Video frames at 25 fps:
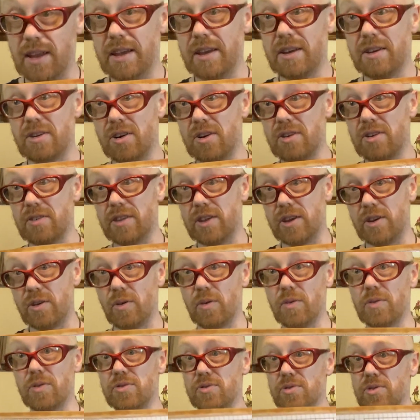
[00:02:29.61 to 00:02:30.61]
currently
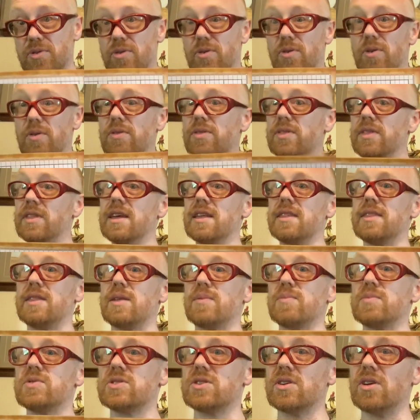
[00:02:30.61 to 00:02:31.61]
going through it
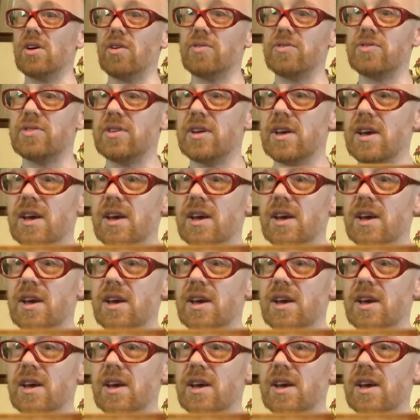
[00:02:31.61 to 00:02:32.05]
themselves.